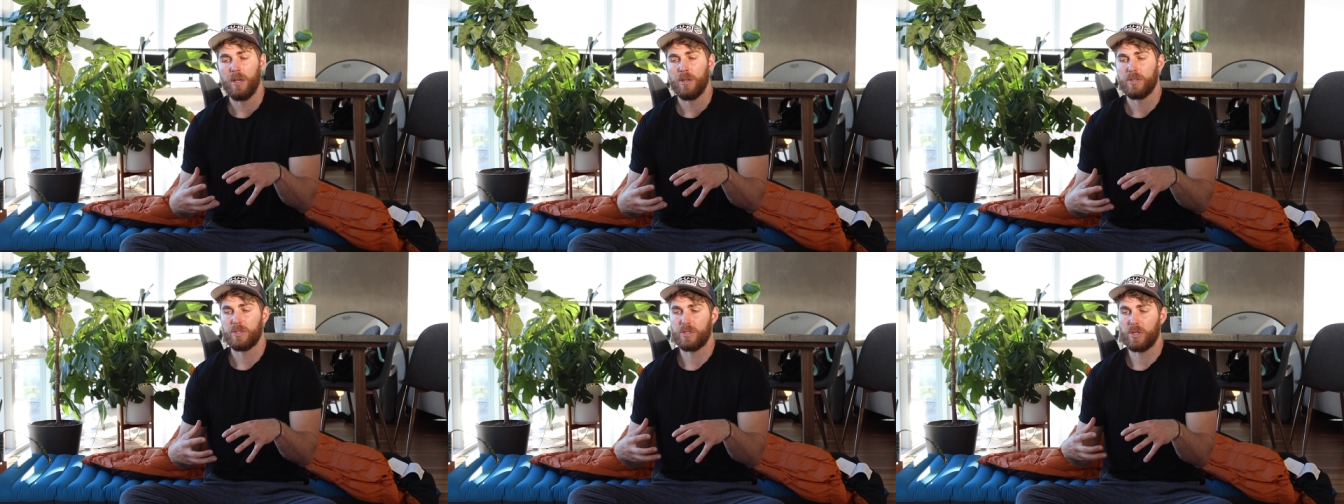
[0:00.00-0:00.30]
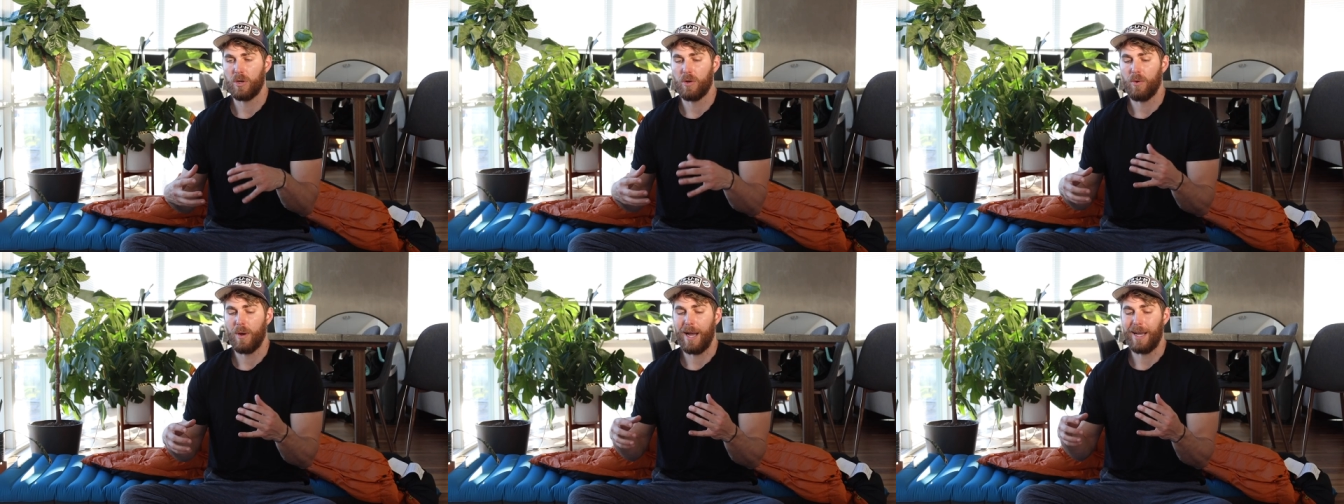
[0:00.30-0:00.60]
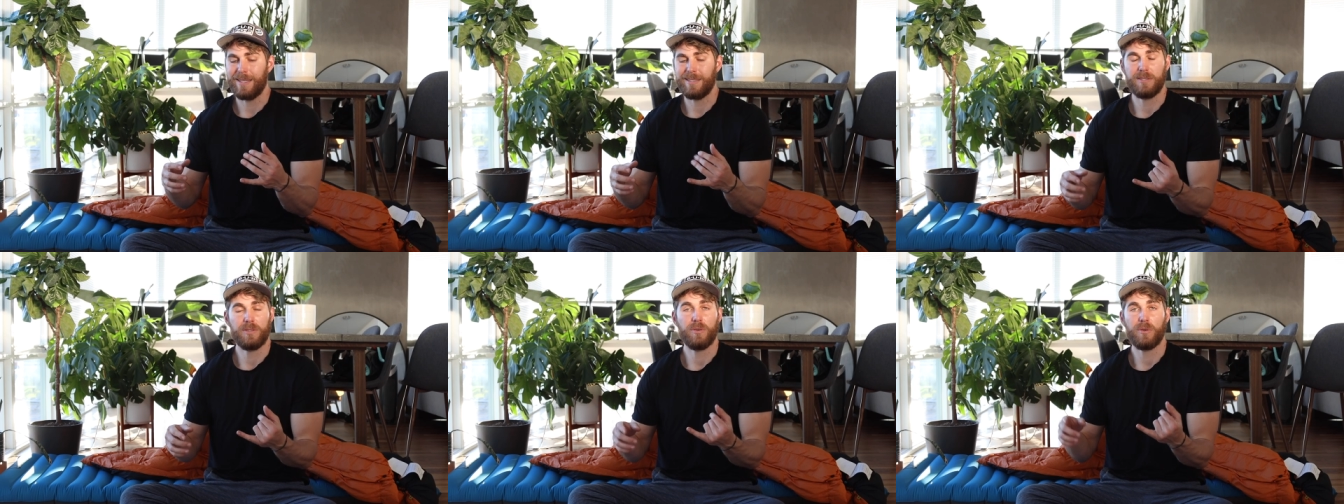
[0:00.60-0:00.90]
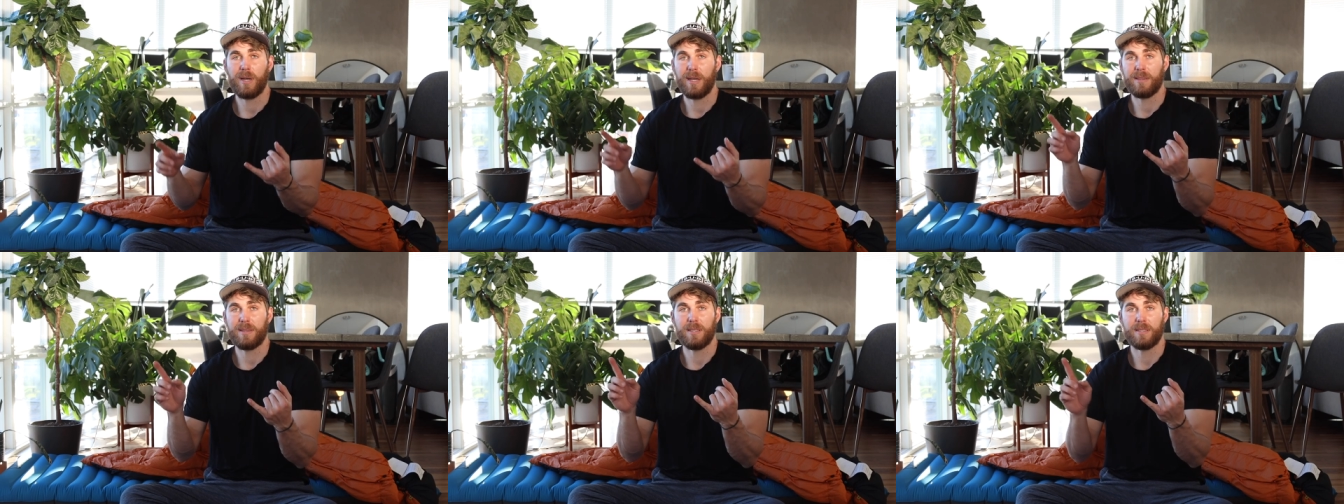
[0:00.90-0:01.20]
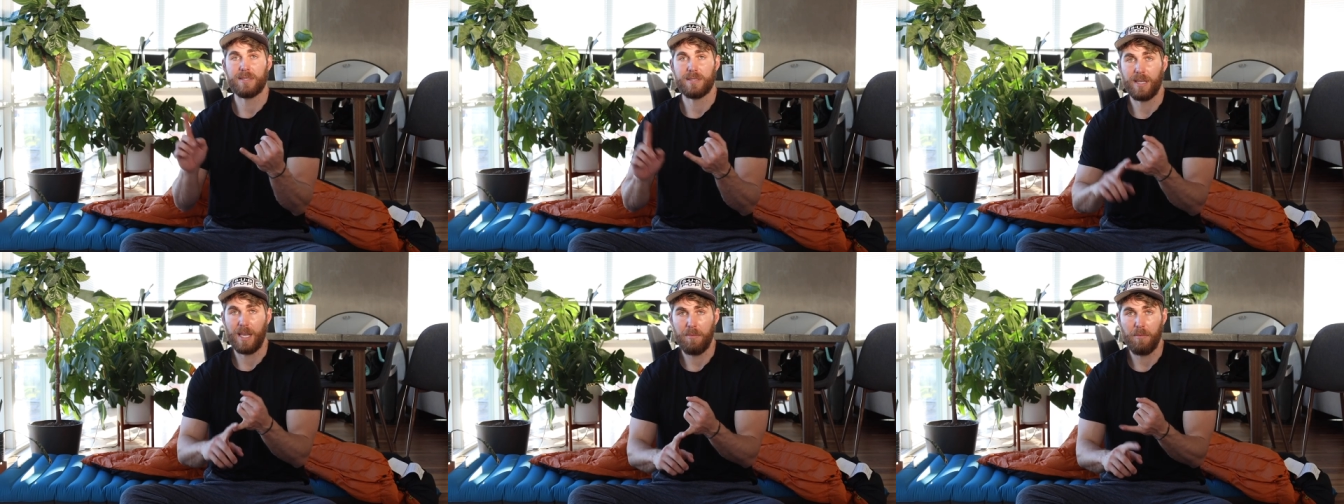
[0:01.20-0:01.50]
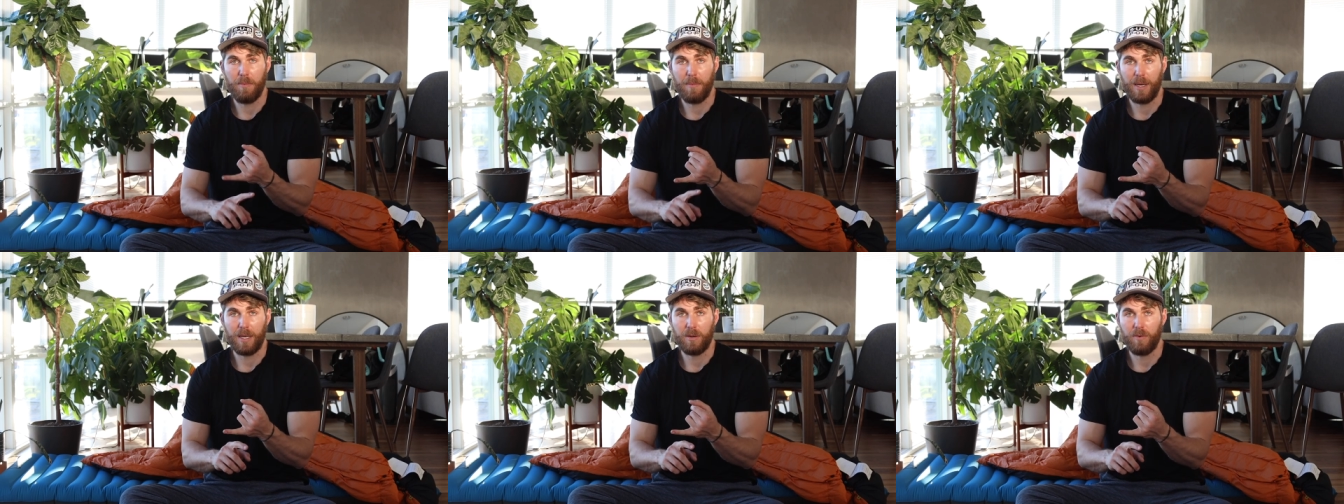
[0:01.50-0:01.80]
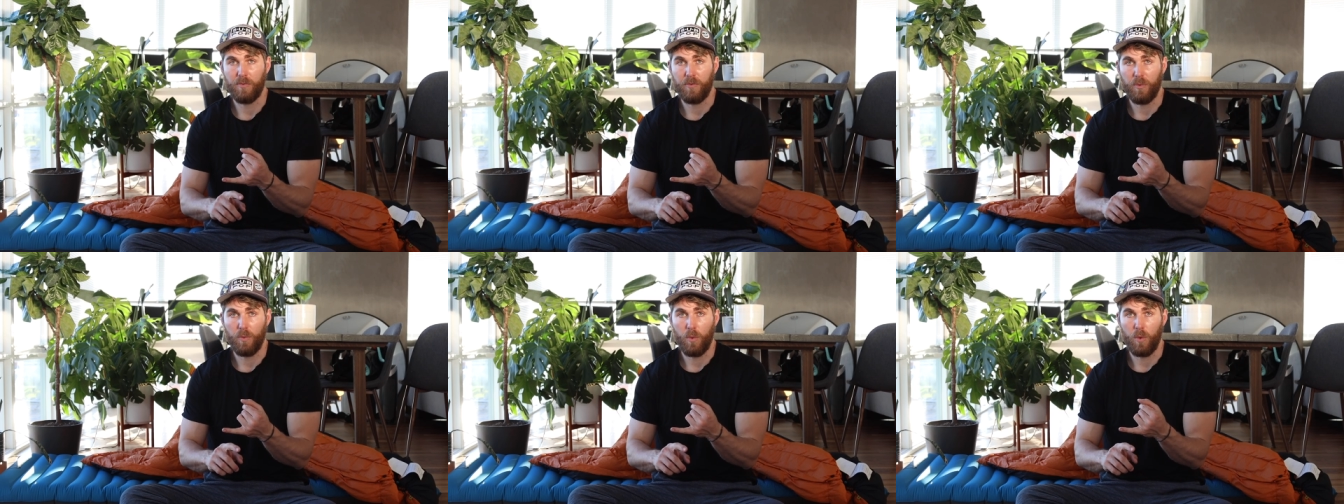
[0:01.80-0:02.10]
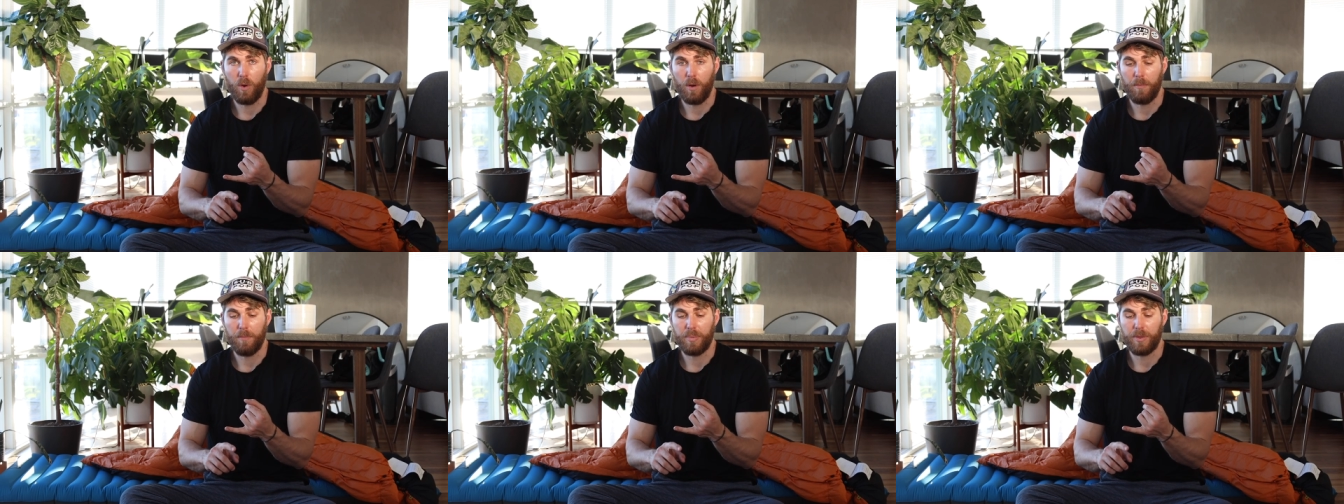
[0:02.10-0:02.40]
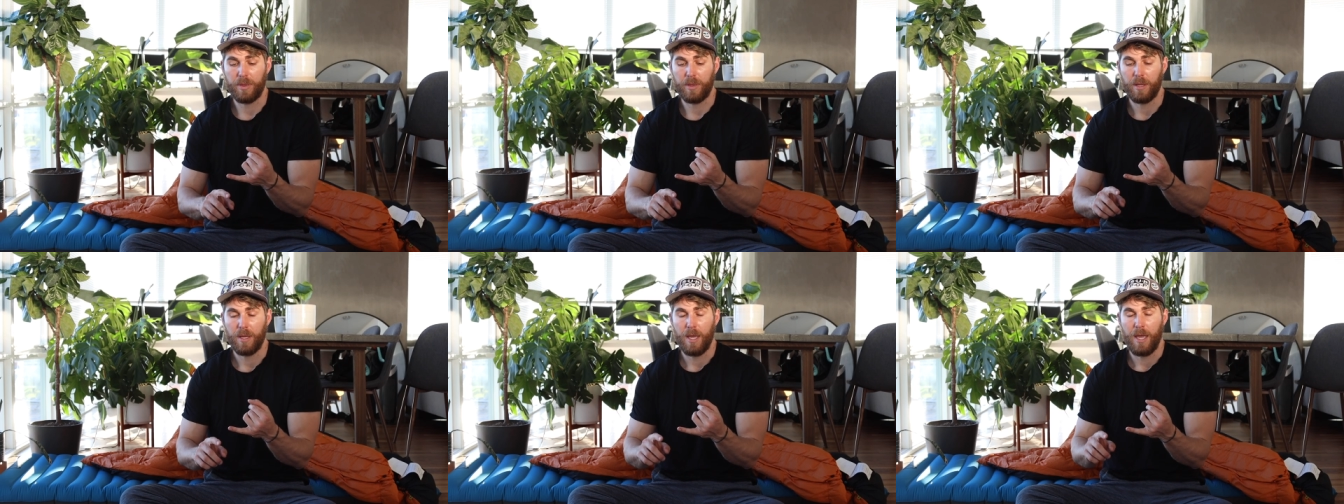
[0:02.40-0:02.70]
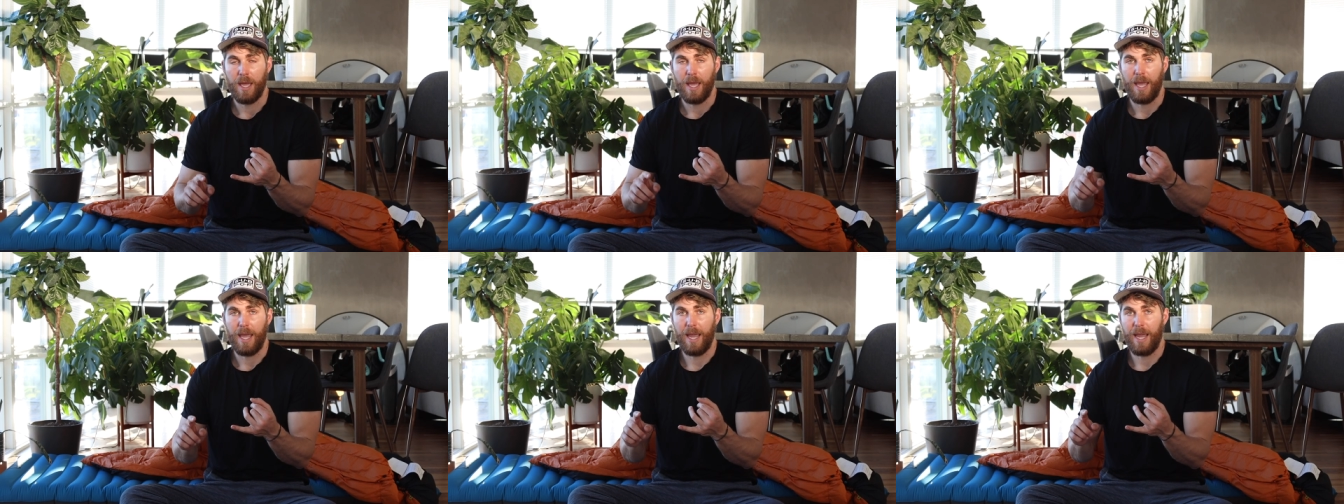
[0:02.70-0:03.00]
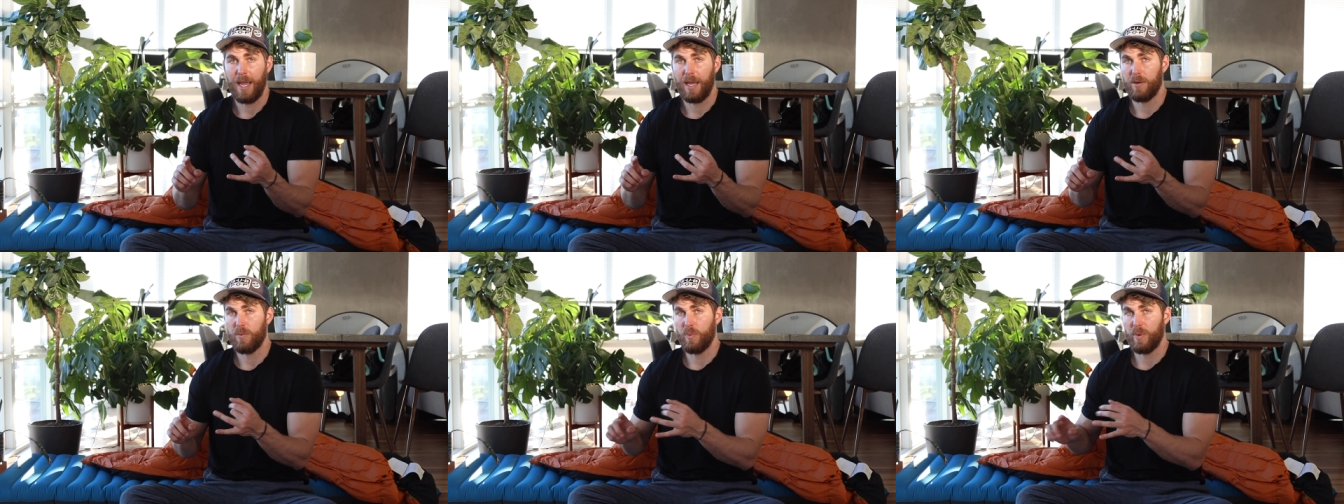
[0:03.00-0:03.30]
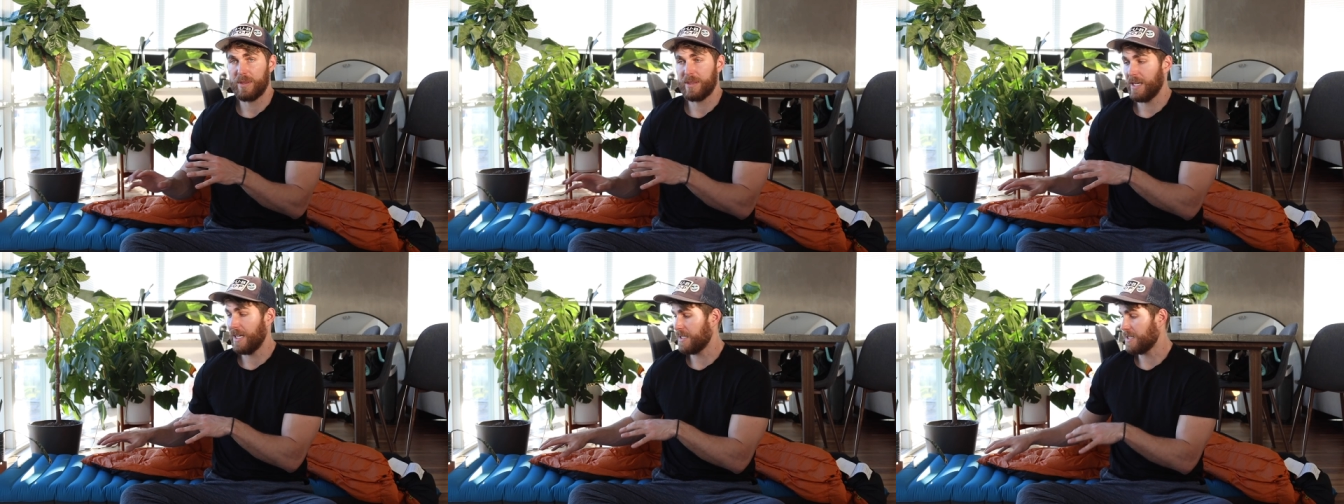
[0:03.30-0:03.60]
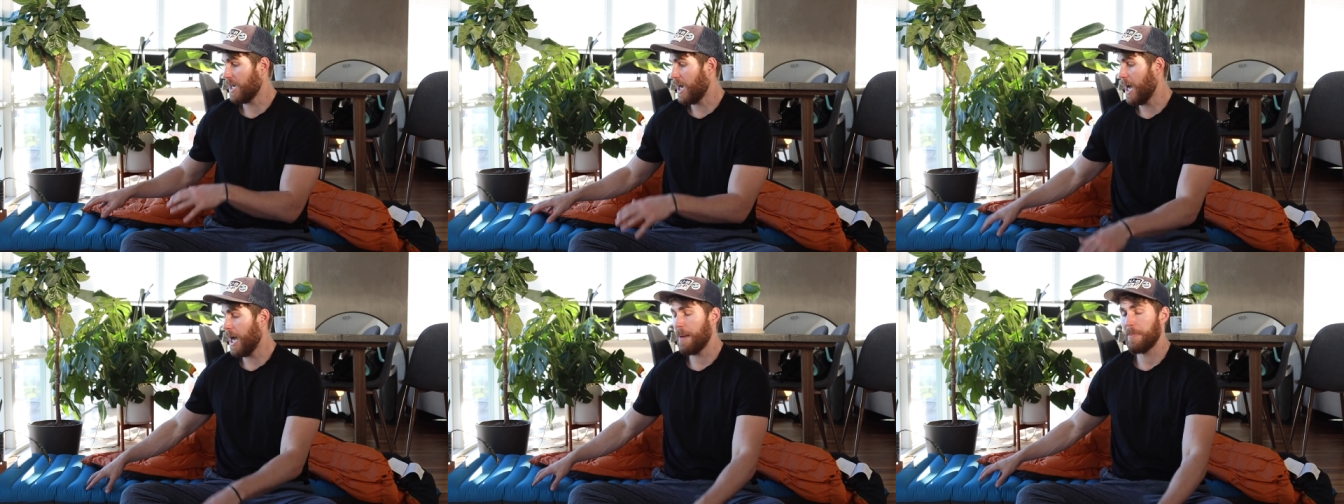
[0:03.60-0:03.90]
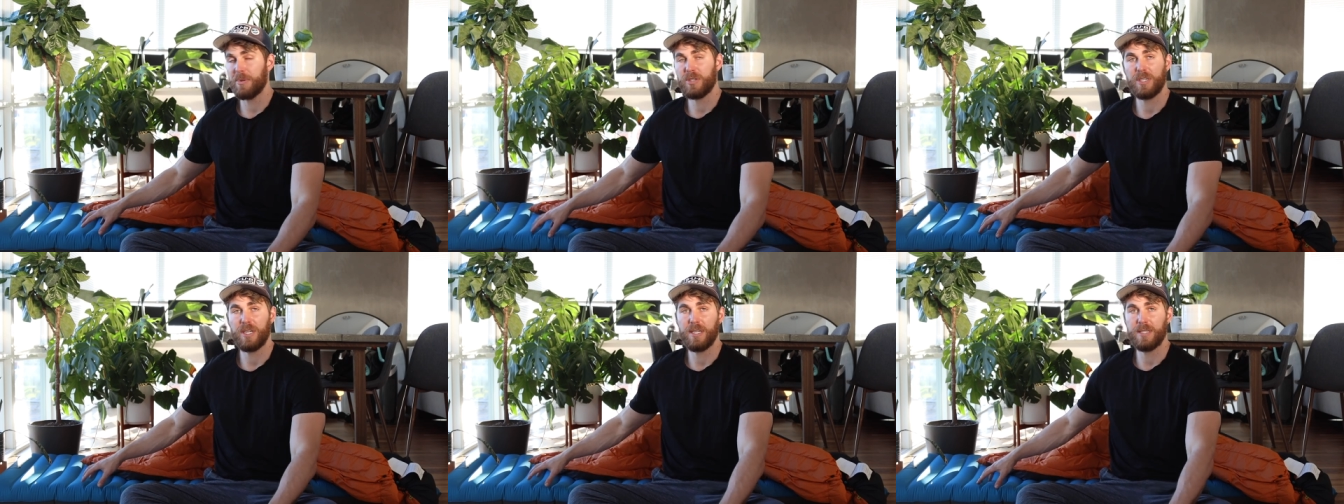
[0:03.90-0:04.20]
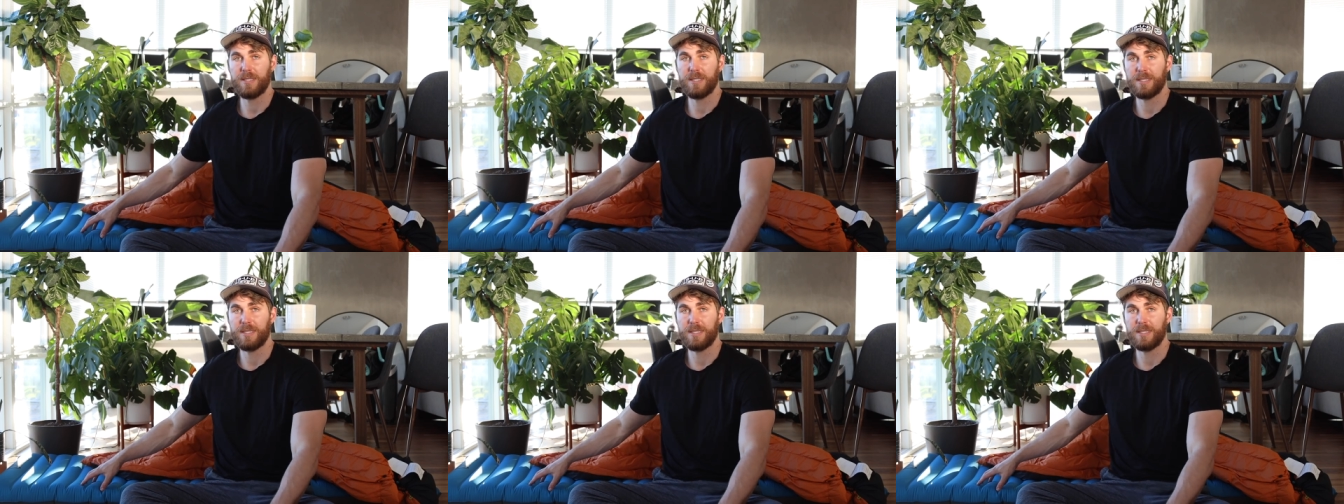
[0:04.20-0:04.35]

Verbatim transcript: So I still got the same amount of warmth and with that top sheet